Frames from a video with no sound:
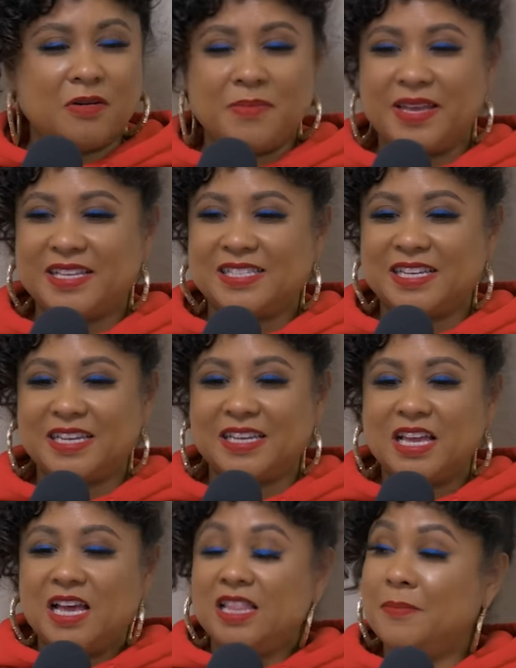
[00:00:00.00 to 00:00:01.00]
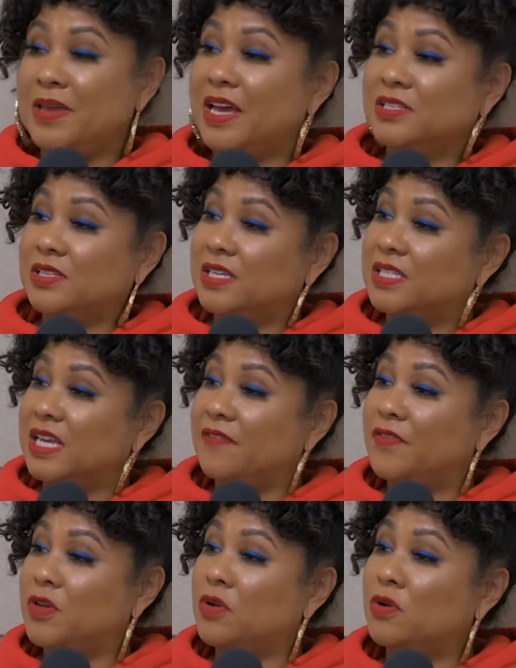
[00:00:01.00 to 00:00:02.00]
So amazing. Yeah. Let me ask you this.
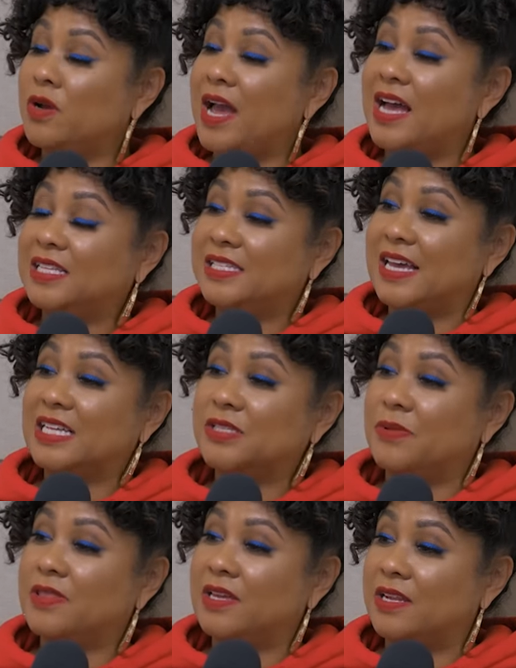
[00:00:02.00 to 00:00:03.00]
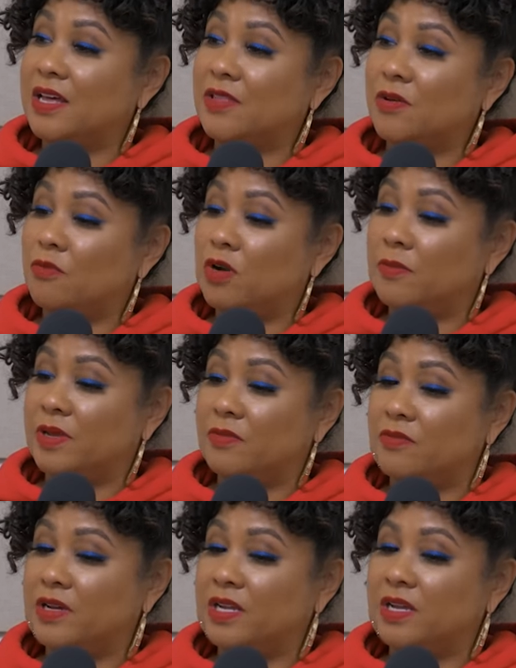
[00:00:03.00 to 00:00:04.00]
If you had sex with another
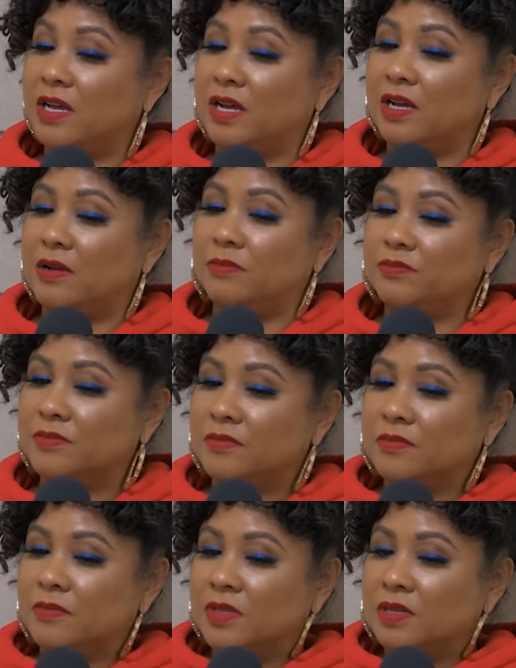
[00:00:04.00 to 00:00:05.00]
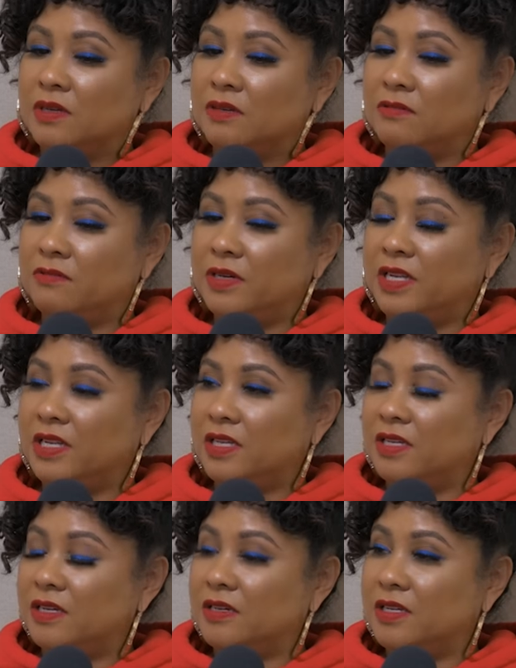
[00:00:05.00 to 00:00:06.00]
woman, would
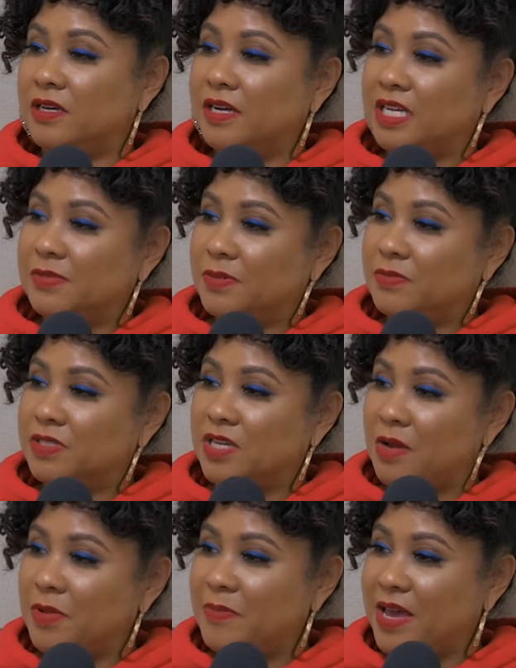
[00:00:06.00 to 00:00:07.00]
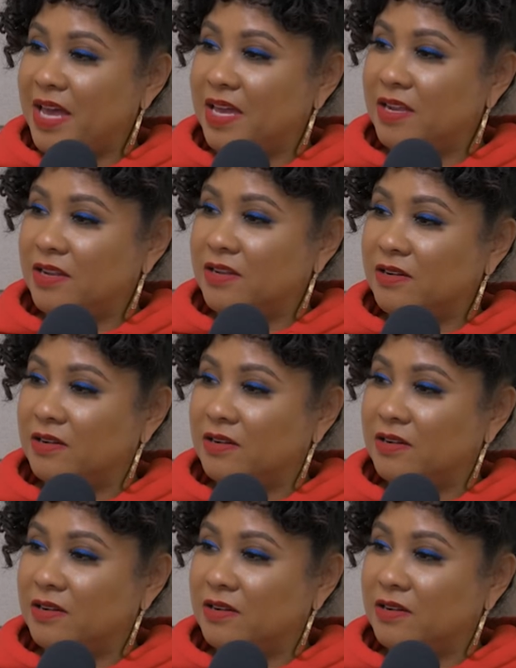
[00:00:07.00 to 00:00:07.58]
your husband, would Sean be mad?